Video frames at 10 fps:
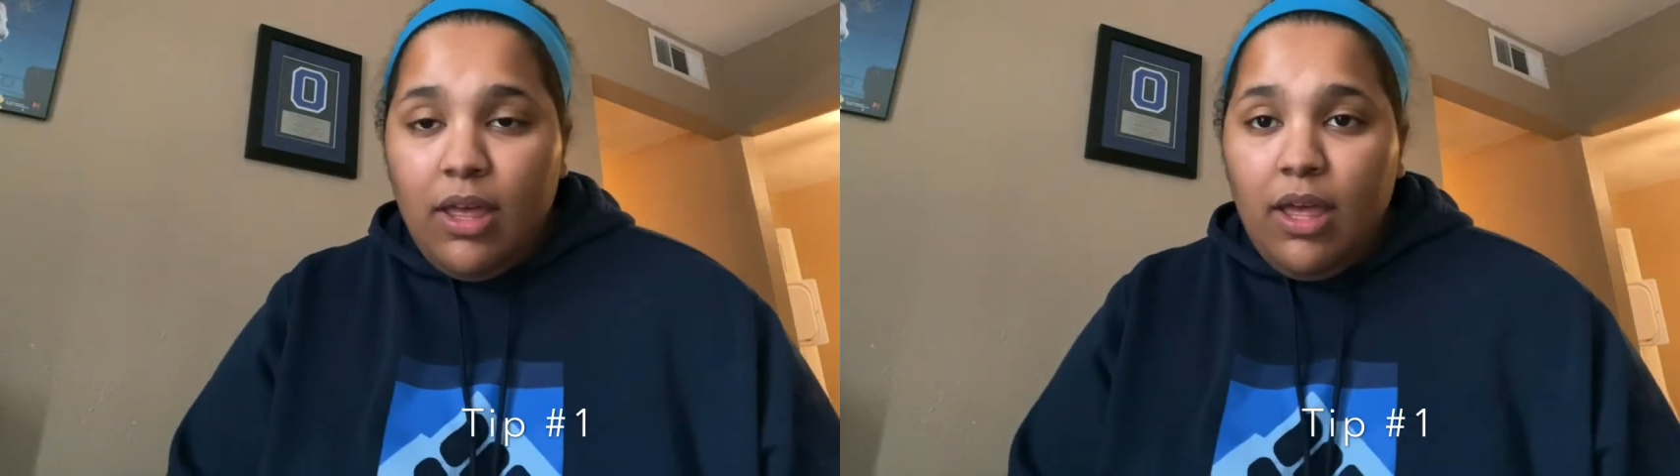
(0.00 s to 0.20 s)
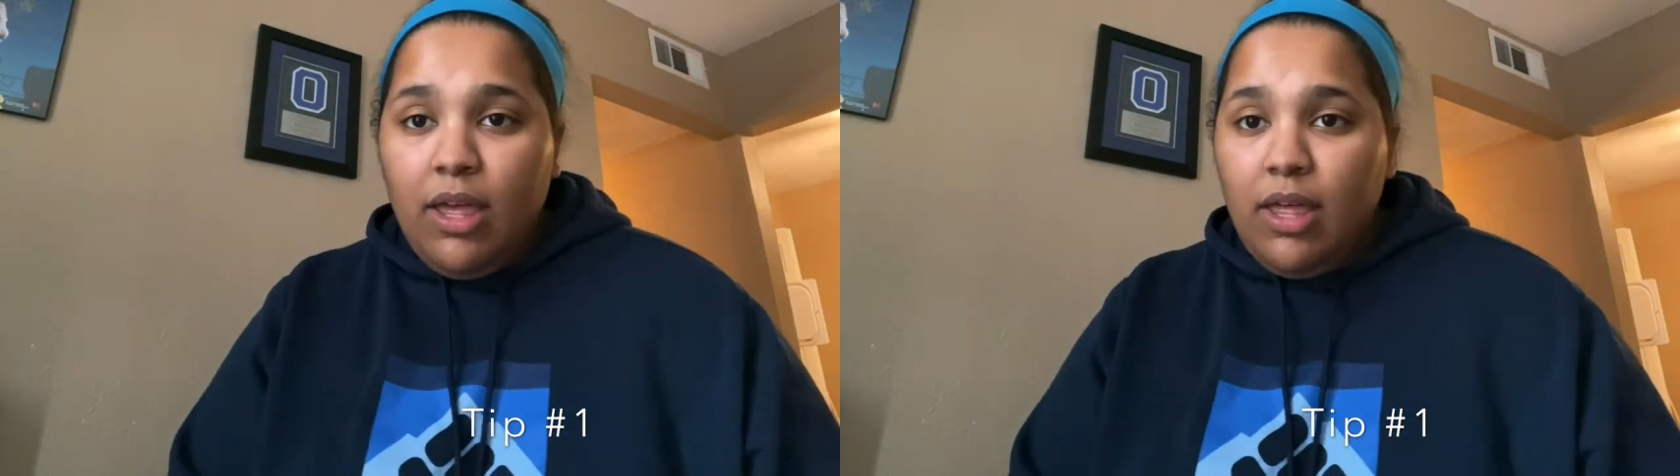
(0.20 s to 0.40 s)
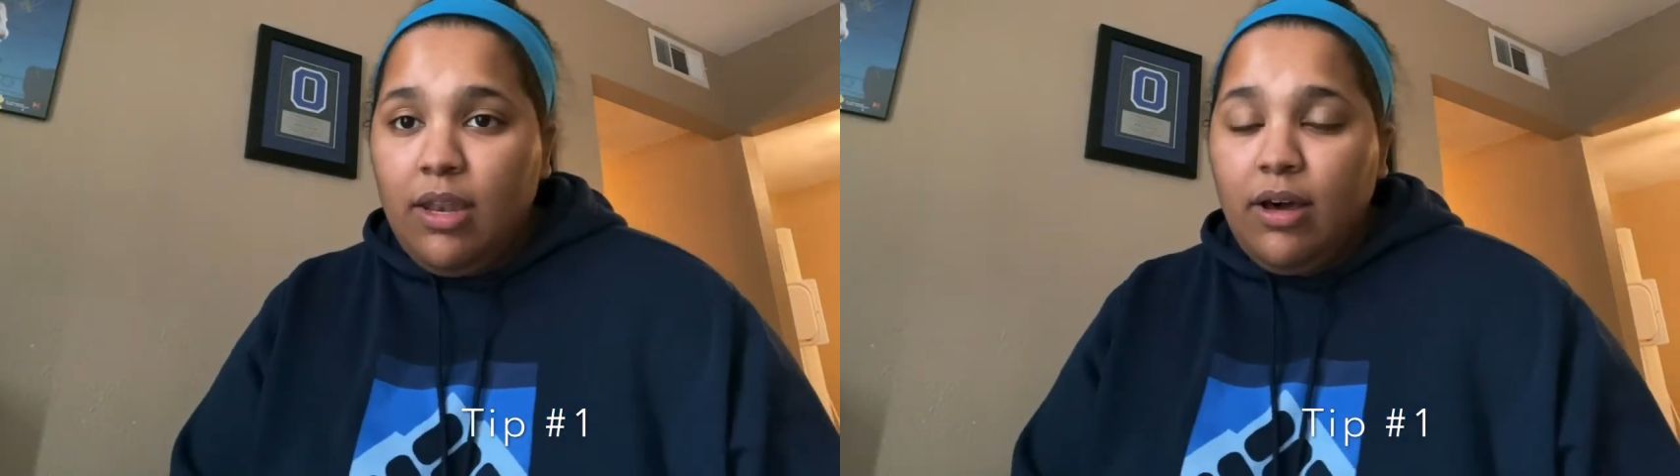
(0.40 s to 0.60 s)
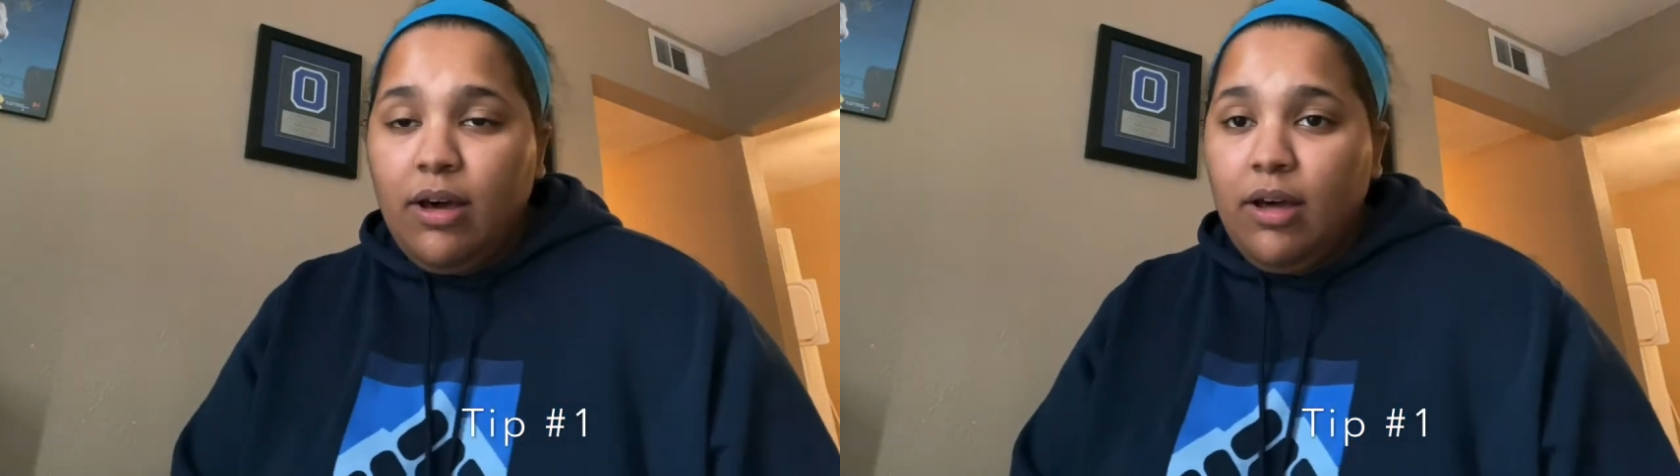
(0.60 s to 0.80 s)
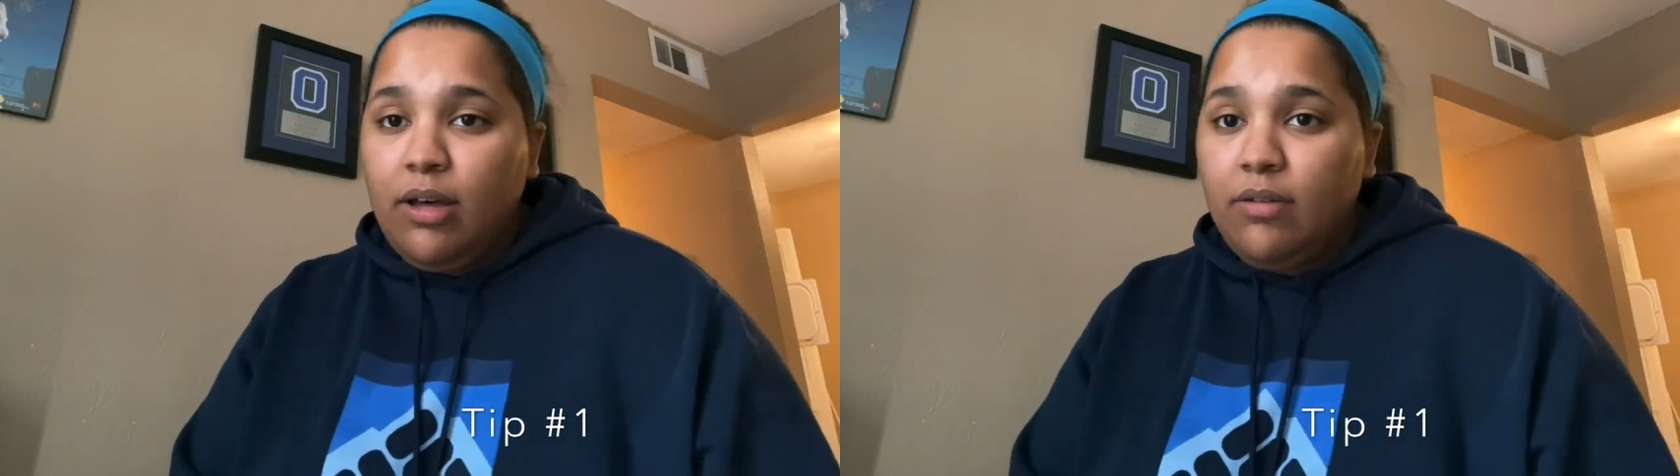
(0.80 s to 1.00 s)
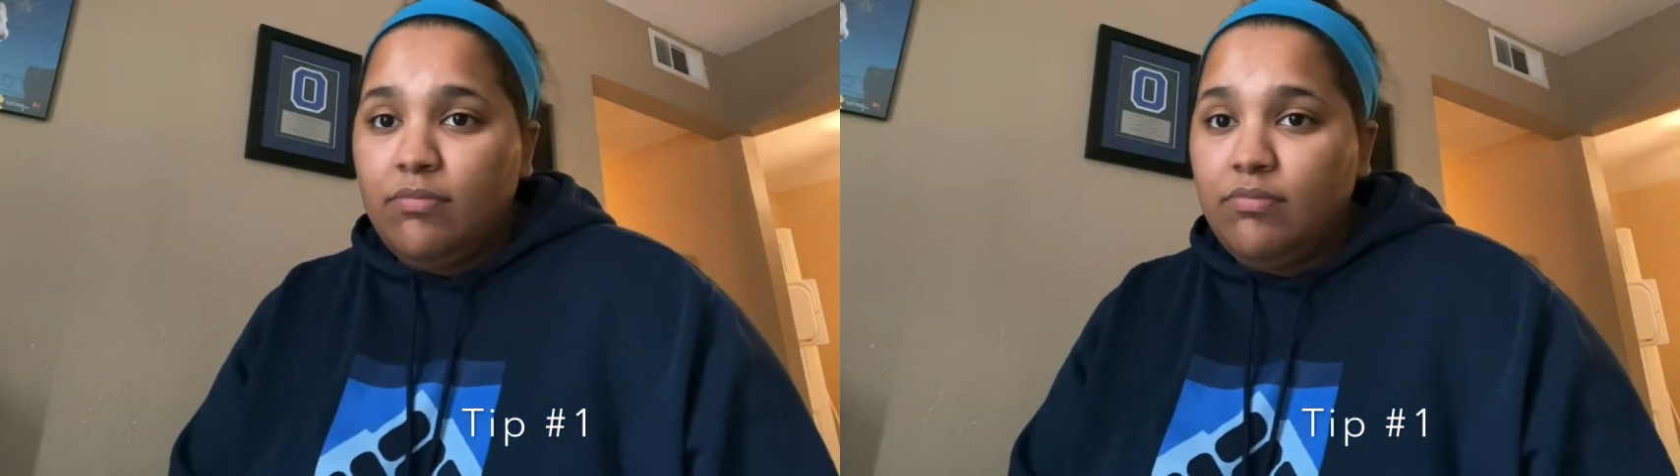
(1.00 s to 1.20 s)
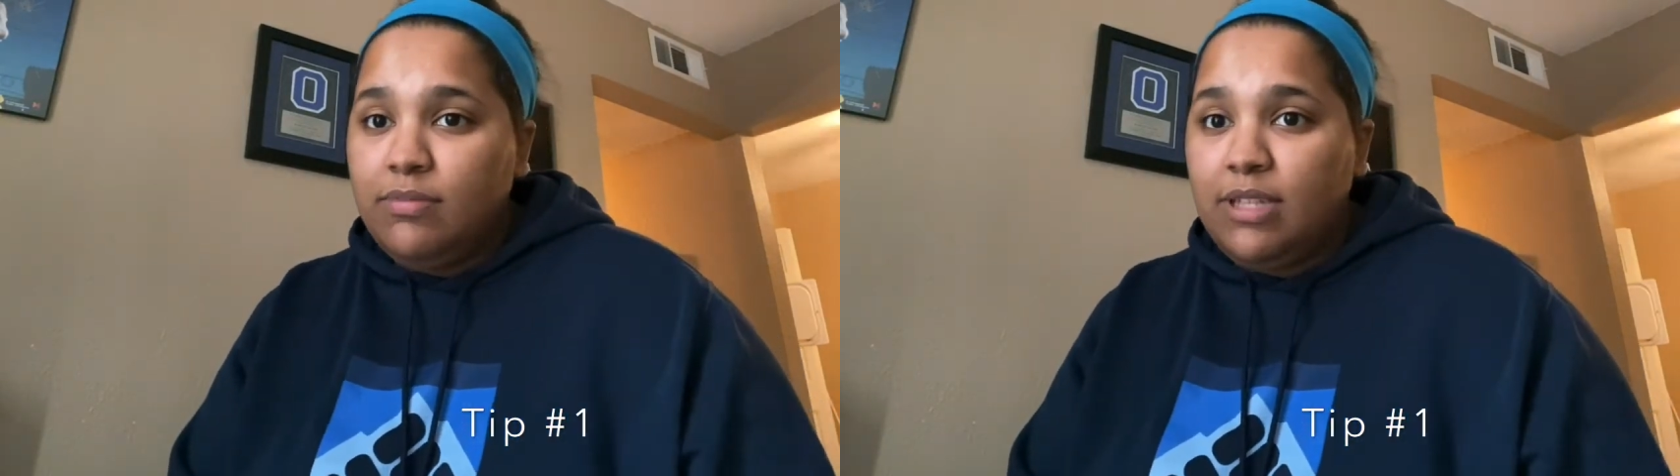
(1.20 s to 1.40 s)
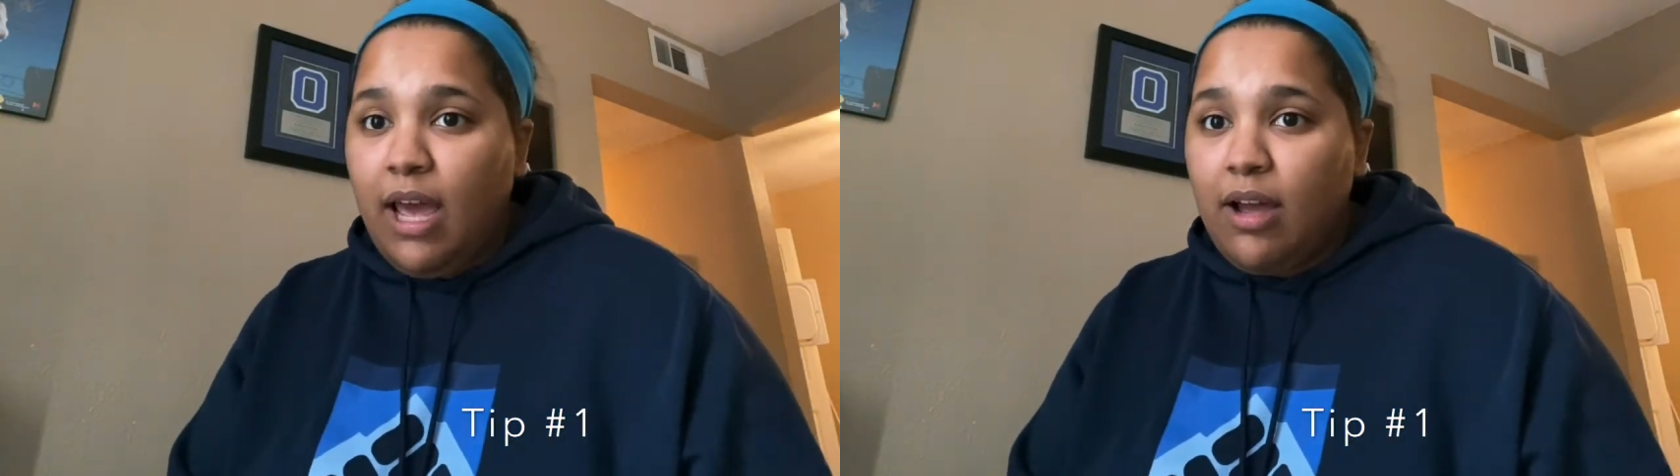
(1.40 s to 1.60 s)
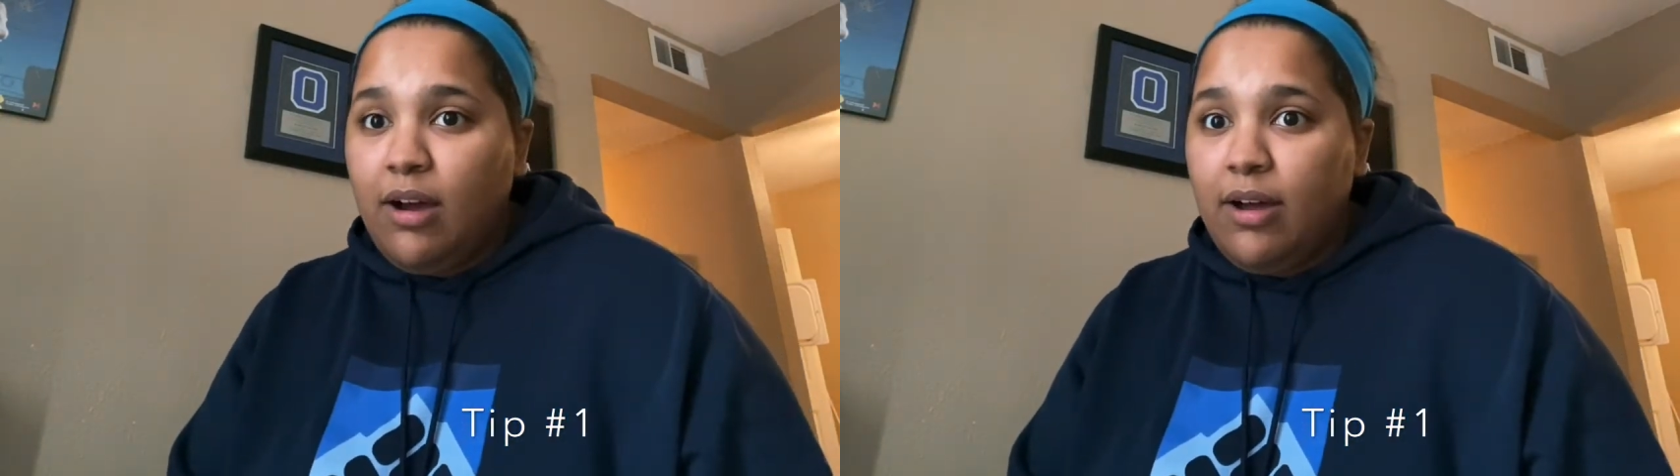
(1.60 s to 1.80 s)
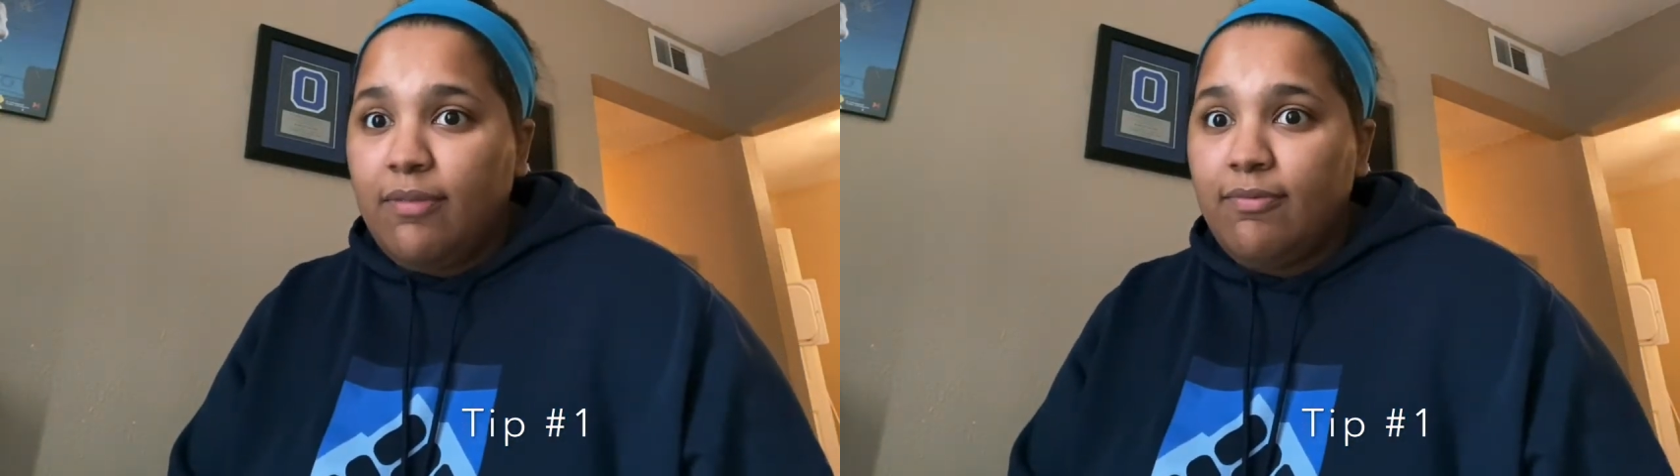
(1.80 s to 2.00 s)
and snack
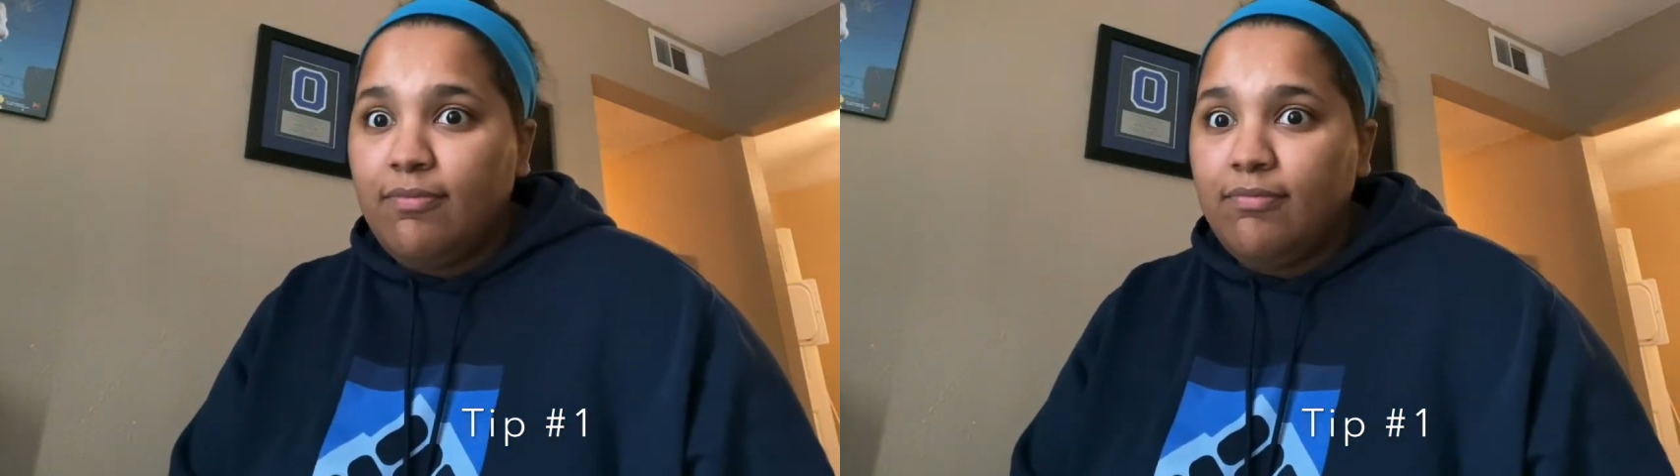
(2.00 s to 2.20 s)
on,